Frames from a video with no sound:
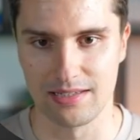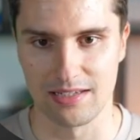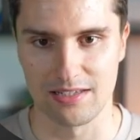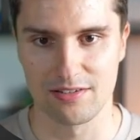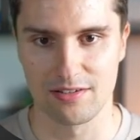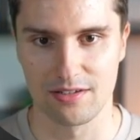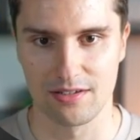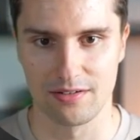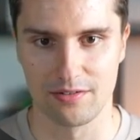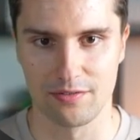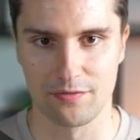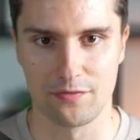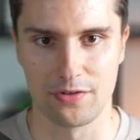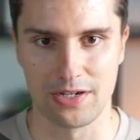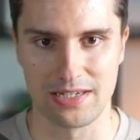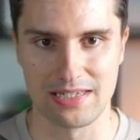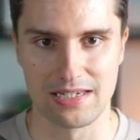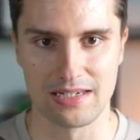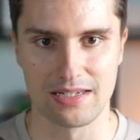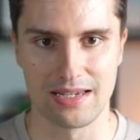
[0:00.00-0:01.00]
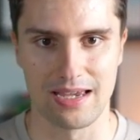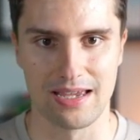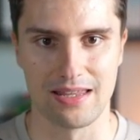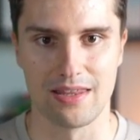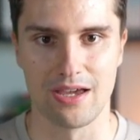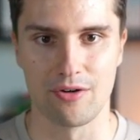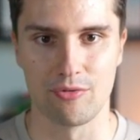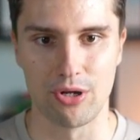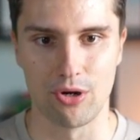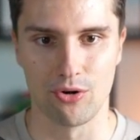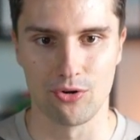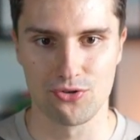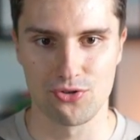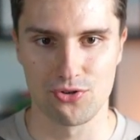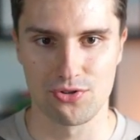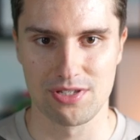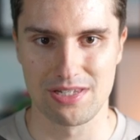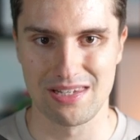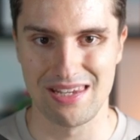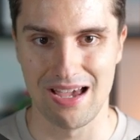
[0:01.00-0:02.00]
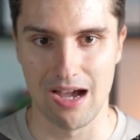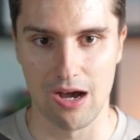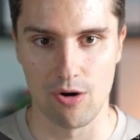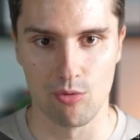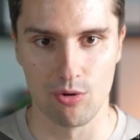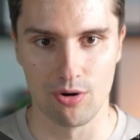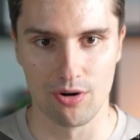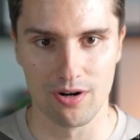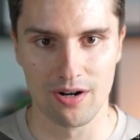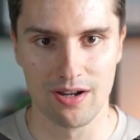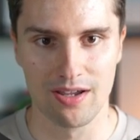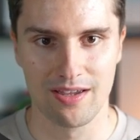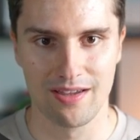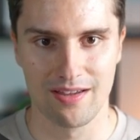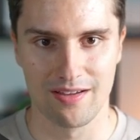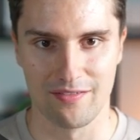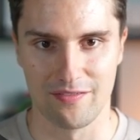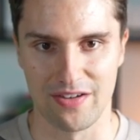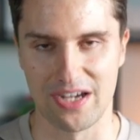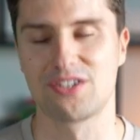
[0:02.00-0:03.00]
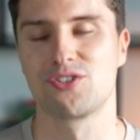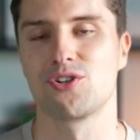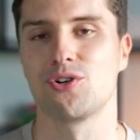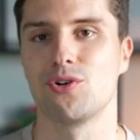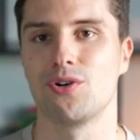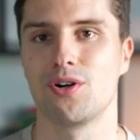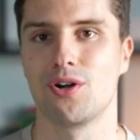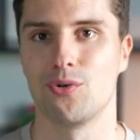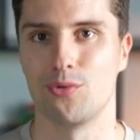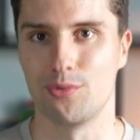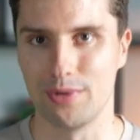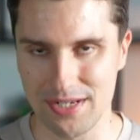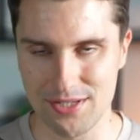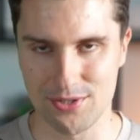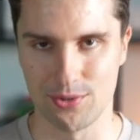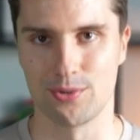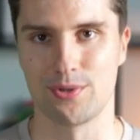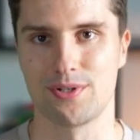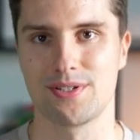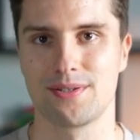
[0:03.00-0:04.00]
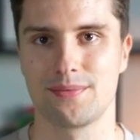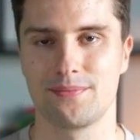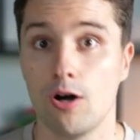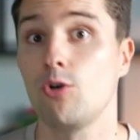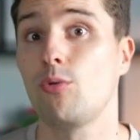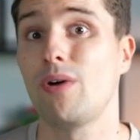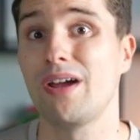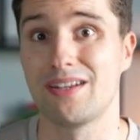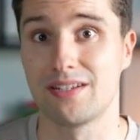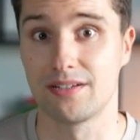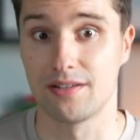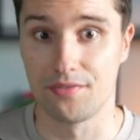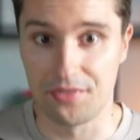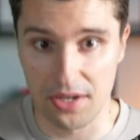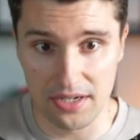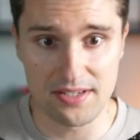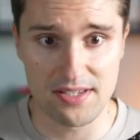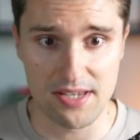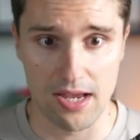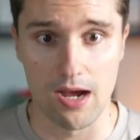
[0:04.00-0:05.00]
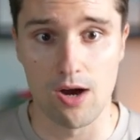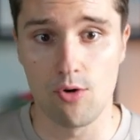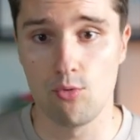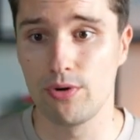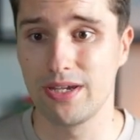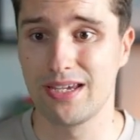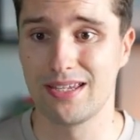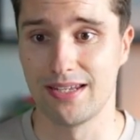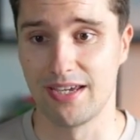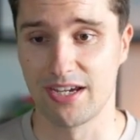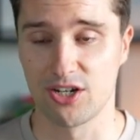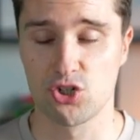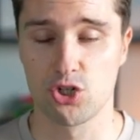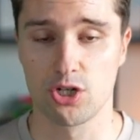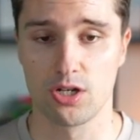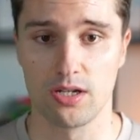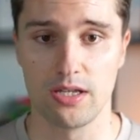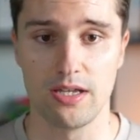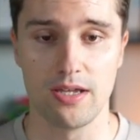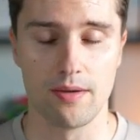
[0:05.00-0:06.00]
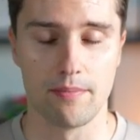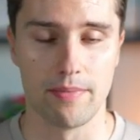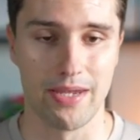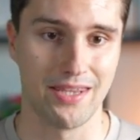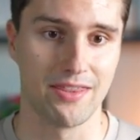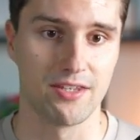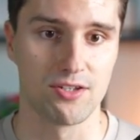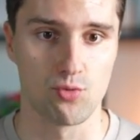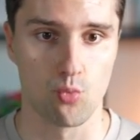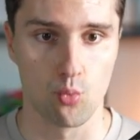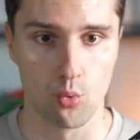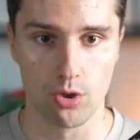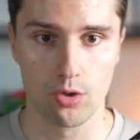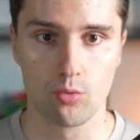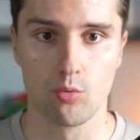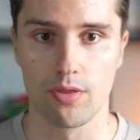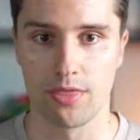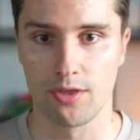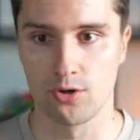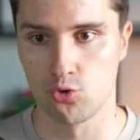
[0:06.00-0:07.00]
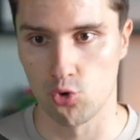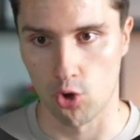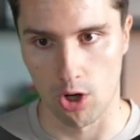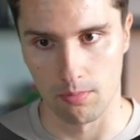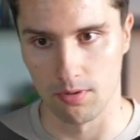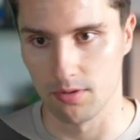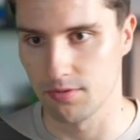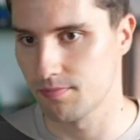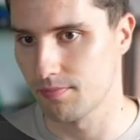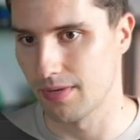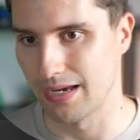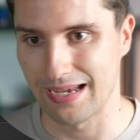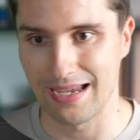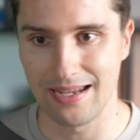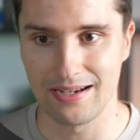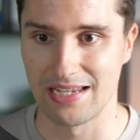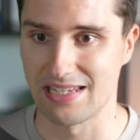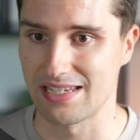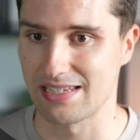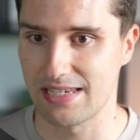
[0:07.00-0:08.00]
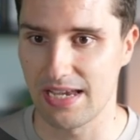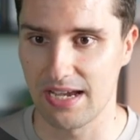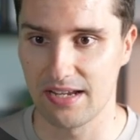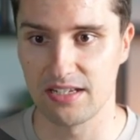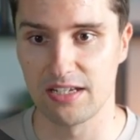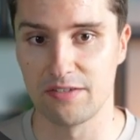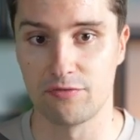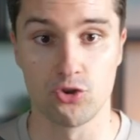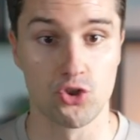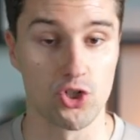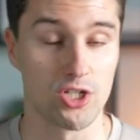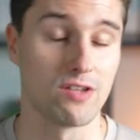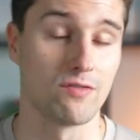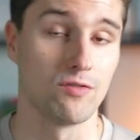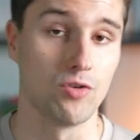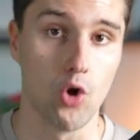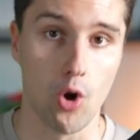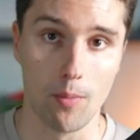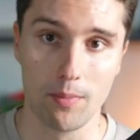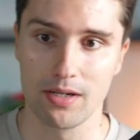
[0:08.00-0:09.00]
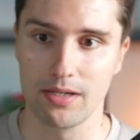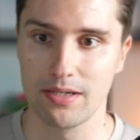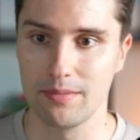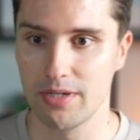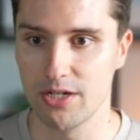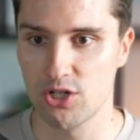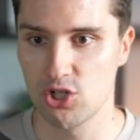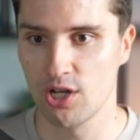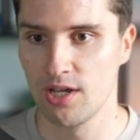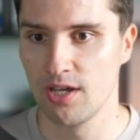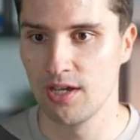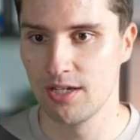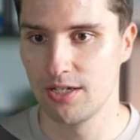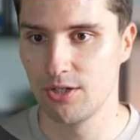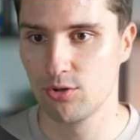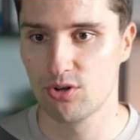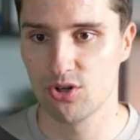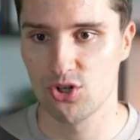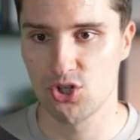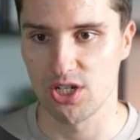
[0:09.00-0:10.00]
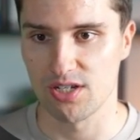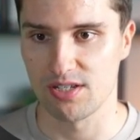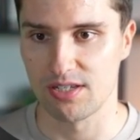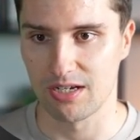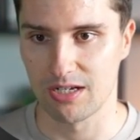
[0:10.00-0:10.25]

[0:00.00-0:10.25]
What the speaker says: does fix it. And there we also see our vector resource. All right, that is how we can actually make this work with a drawable. Again, as I said, if you just have a normal image, you can just